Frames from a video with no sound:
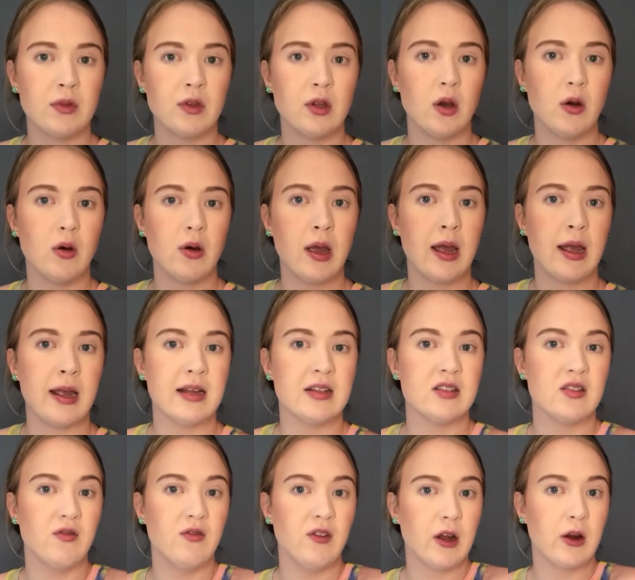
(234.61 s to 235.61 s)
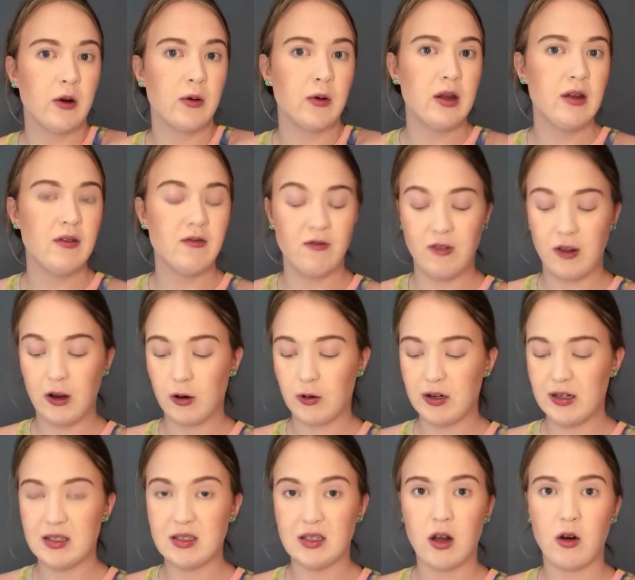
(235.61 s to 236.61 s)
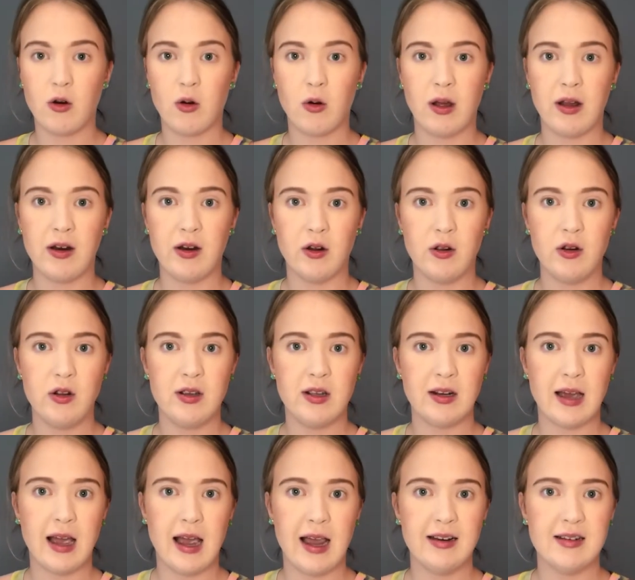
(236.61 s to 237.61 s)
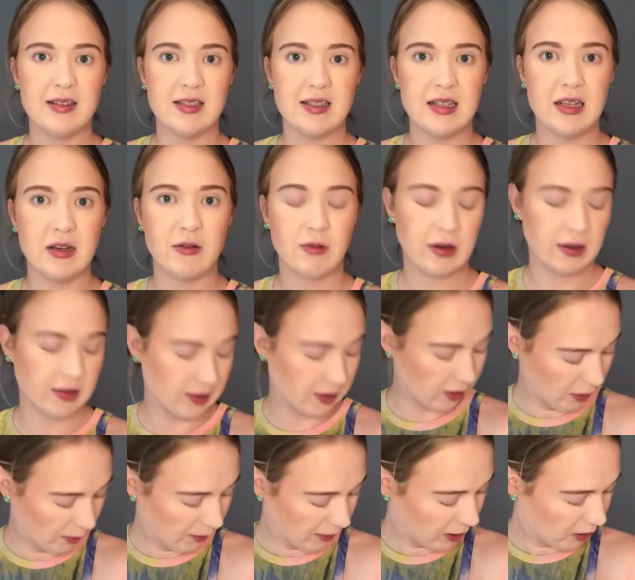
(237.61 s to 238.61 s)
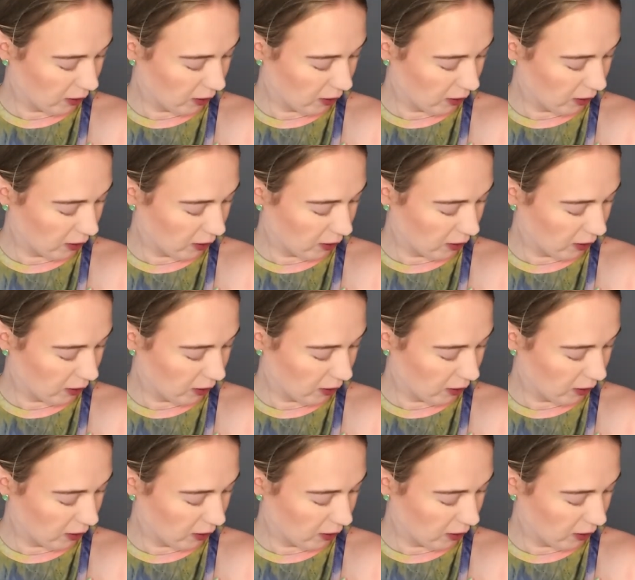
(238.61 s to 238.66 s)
Okay, it's very, very subtle. I know you can kind of see it right there on my